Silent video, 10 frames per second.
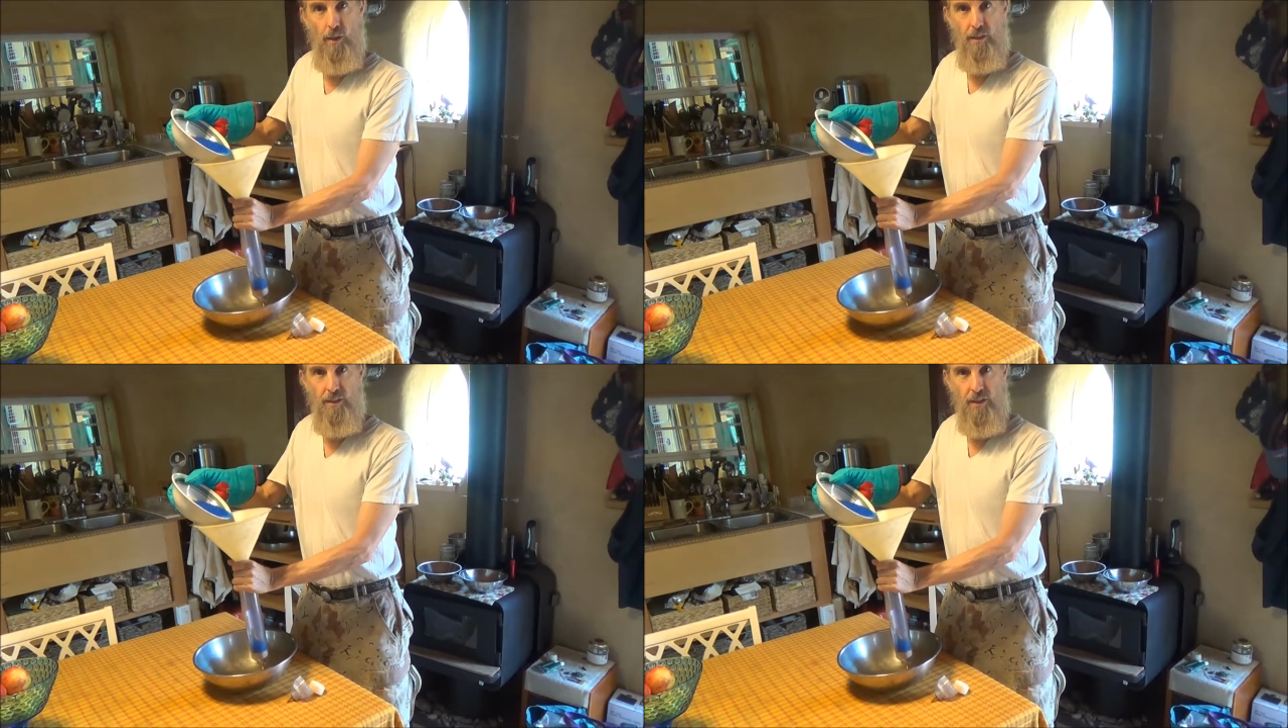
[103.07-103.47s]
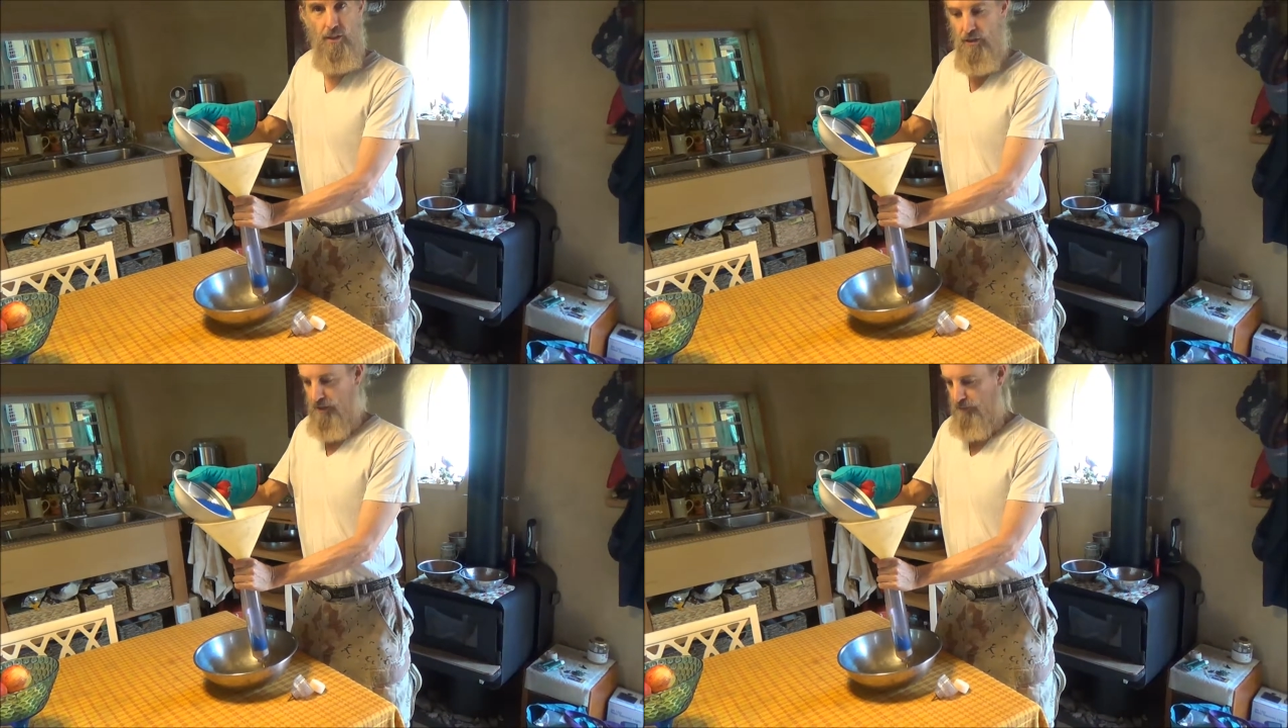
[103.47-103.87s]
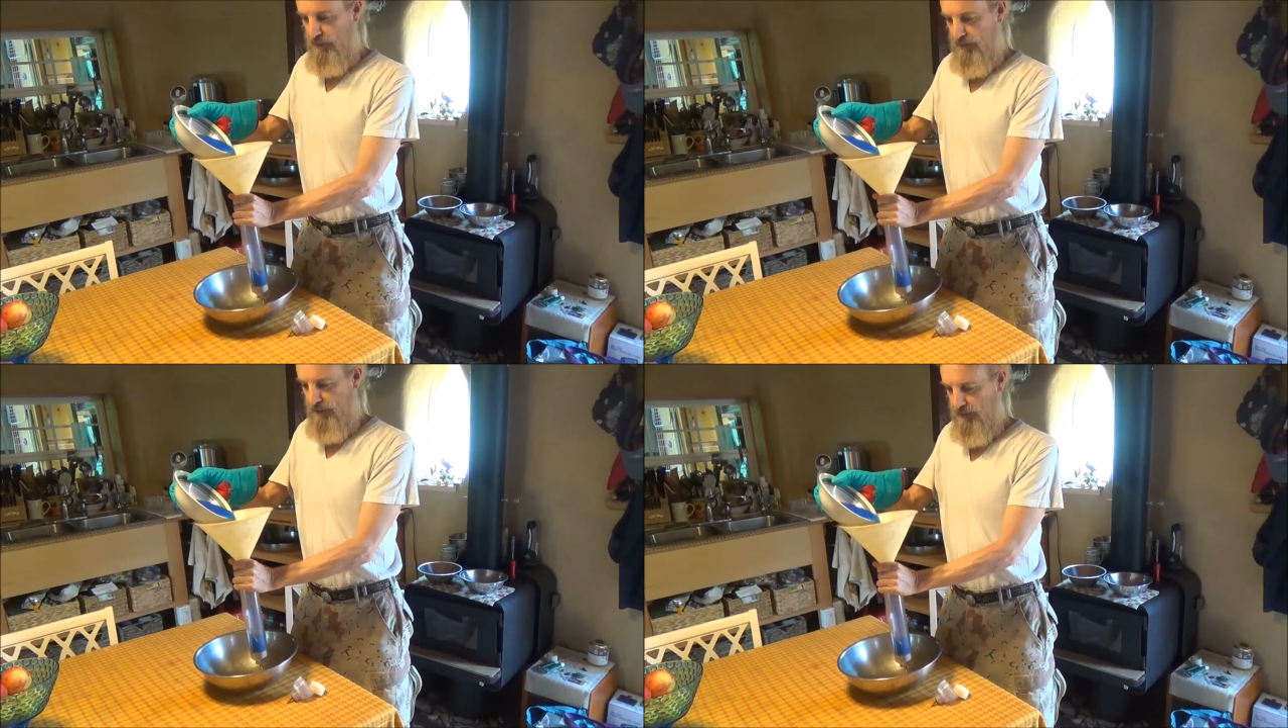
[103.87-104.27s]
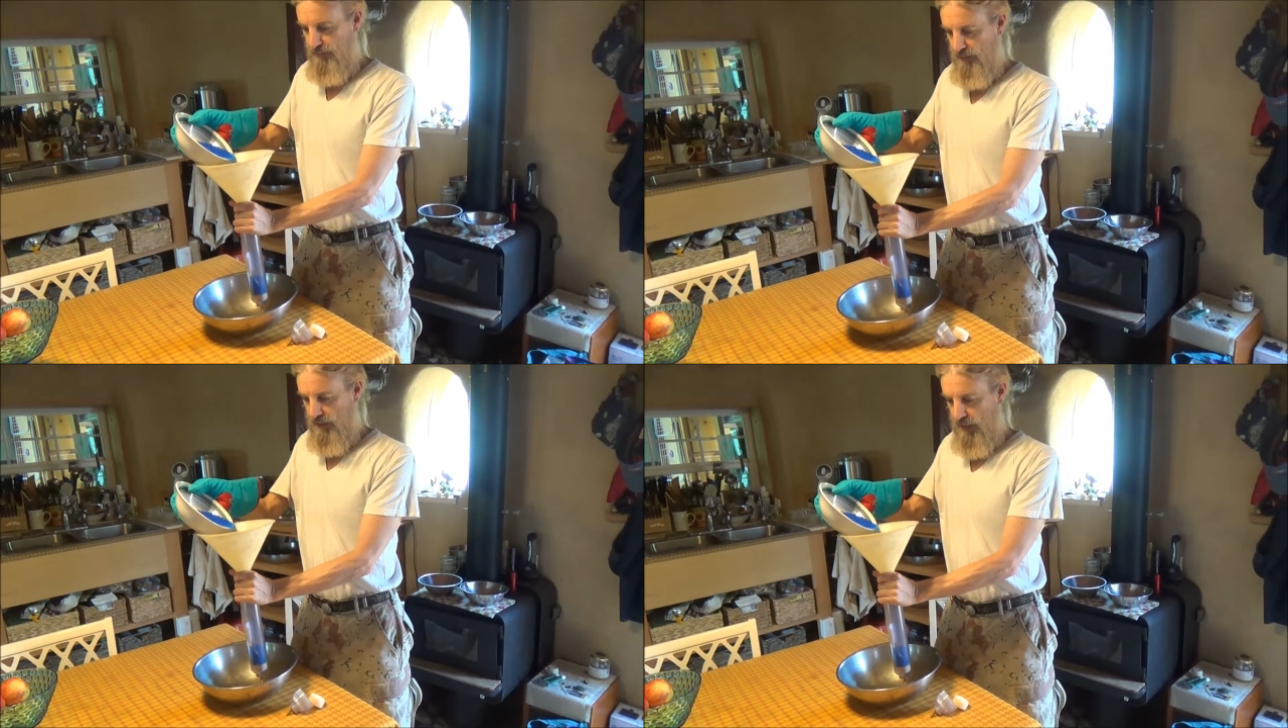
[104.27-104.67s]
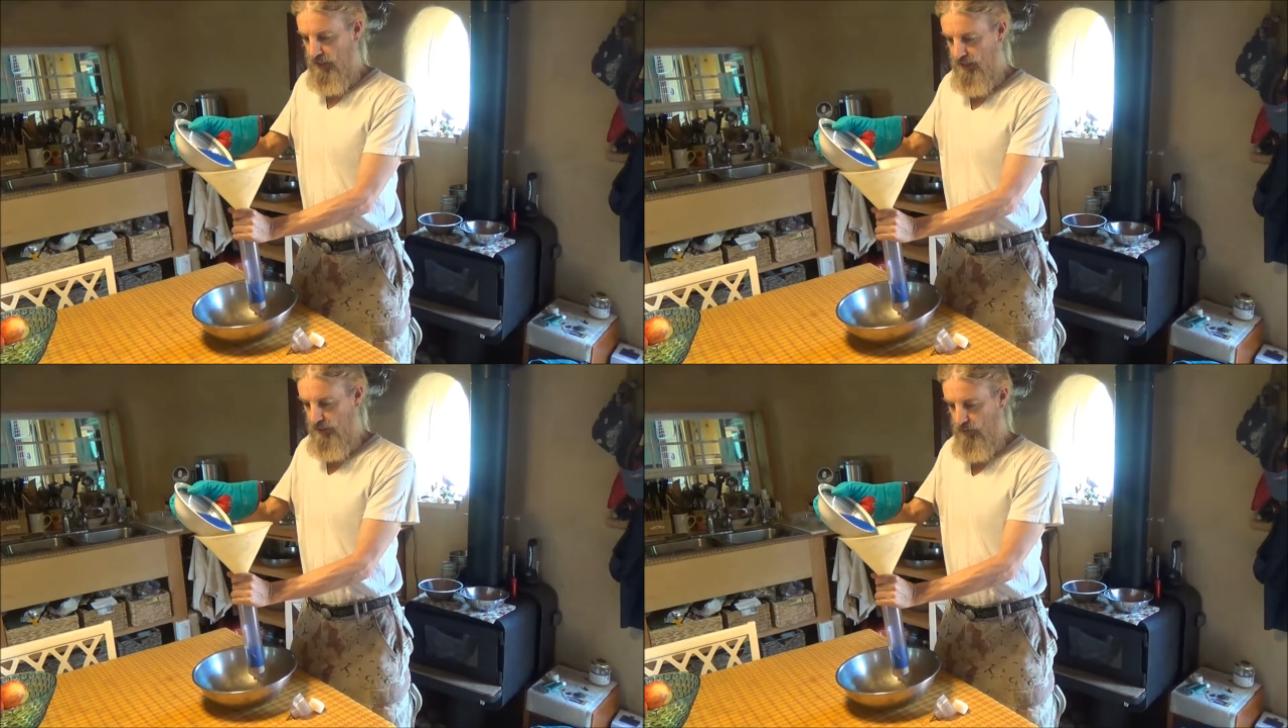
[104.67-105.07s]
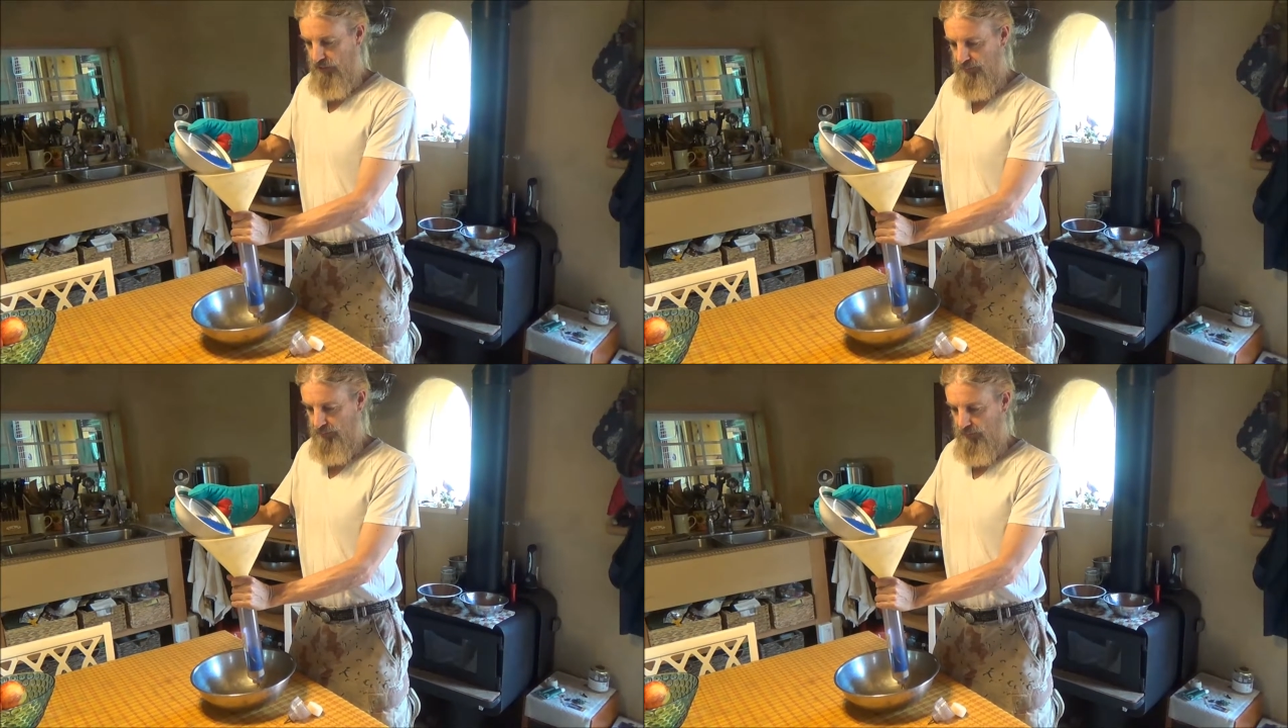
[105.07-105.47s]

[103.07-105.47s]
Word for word: oil in the car, but a clean one.